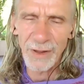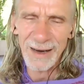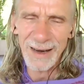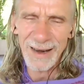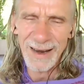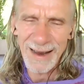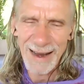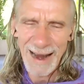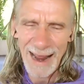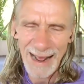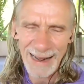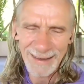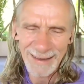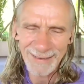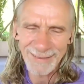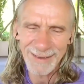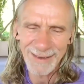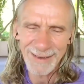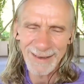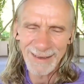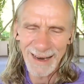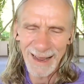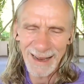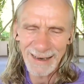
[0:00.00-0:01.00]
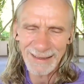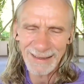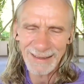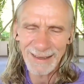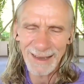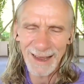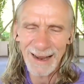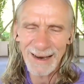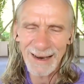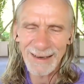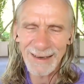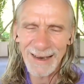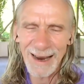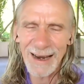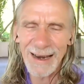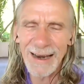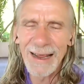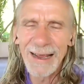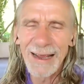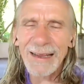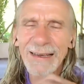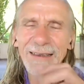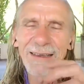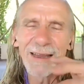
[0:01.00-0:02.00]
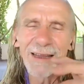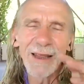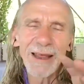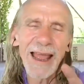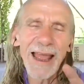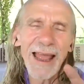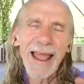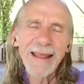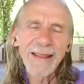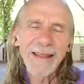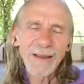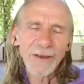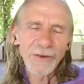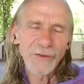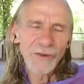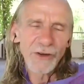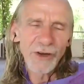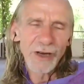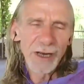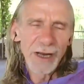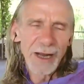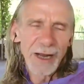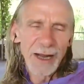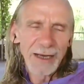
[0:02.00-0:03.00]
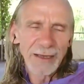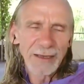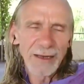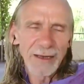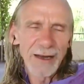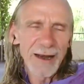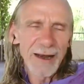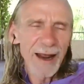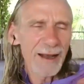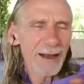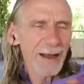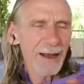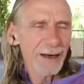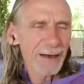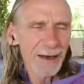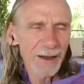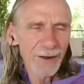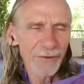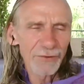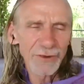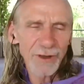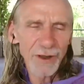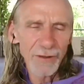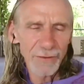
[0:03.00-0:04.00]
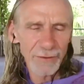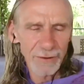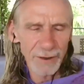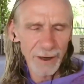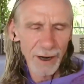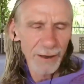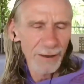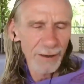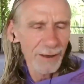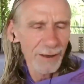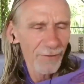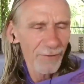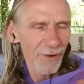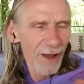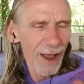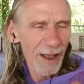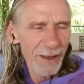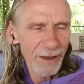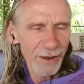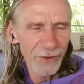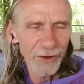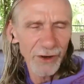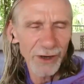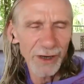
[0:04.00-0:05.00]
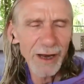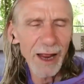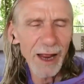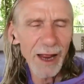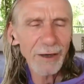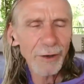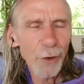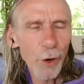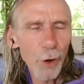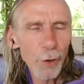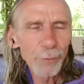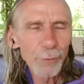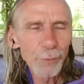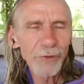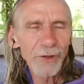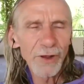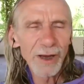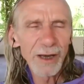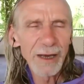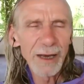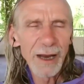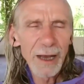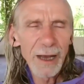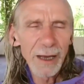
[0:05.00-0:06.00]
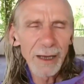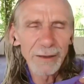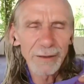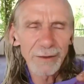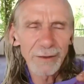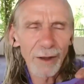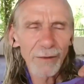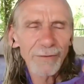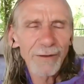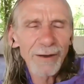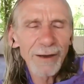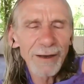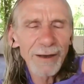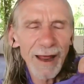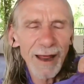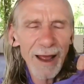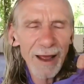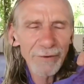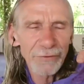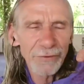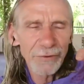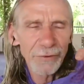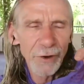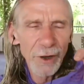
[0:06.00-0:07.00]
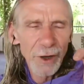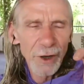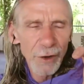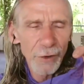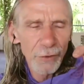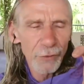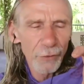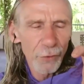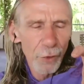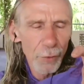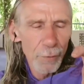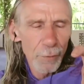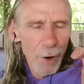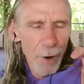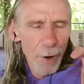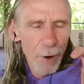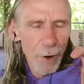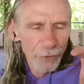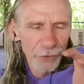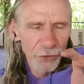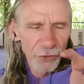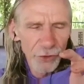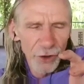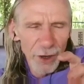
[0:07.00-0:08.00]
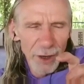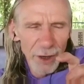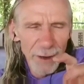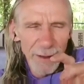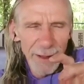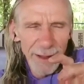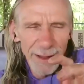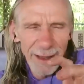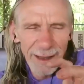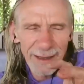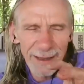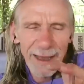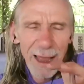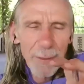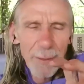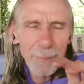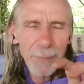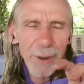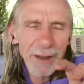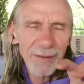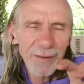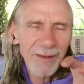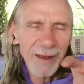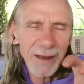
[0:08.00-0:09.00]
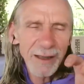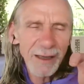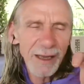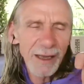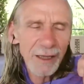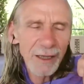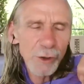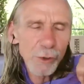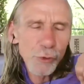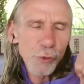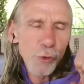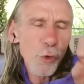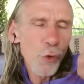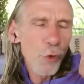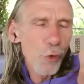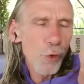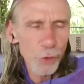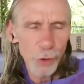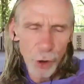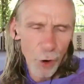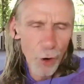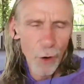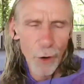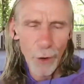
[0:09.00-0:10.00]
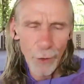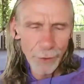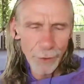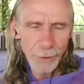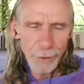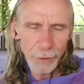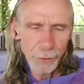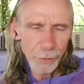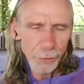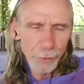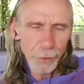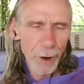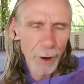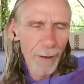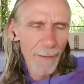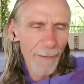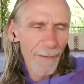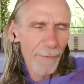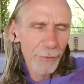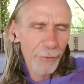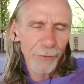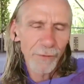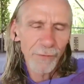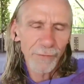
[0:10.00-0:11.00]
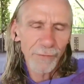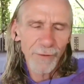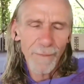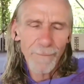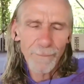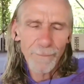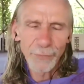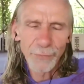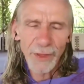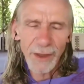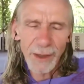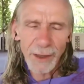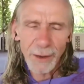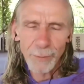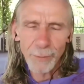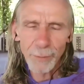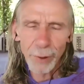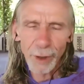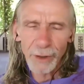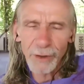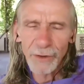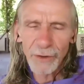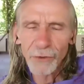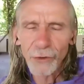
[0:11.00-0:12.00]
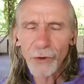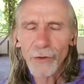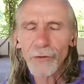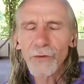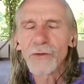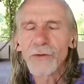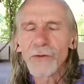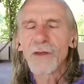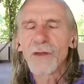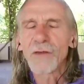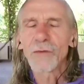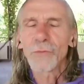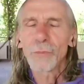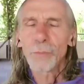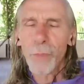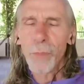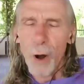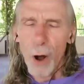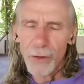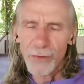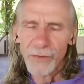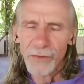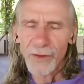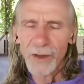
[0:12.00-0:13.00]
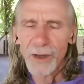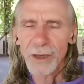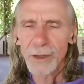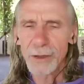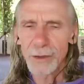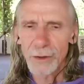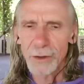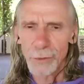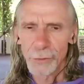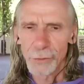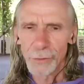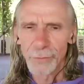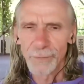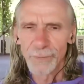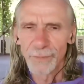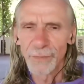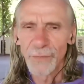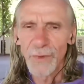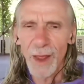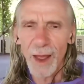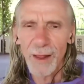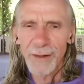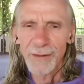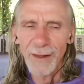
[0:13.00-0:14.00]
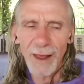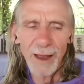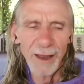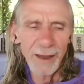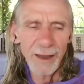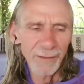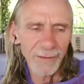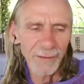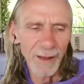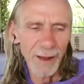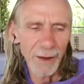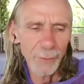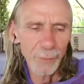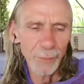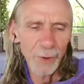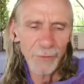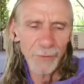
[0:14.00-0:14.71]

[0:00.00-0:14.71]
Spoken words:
relax in that, and then the energy, the negative, destructive energy that comes in doesn't have so much capacity to hook onto something, but just this passing through. As I said